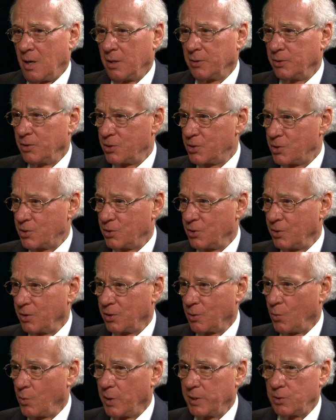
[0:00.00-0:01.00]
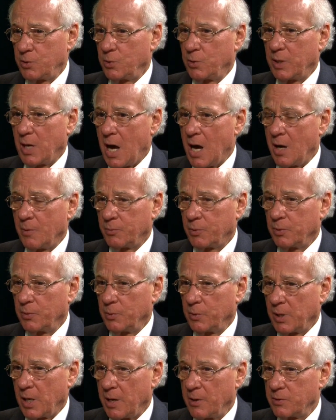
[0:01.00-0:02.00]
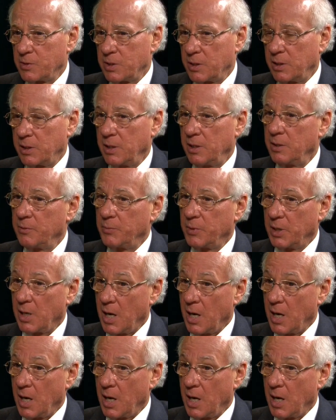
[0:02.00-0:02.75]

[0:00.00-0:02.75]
understood or went to an opera when I was a kid, but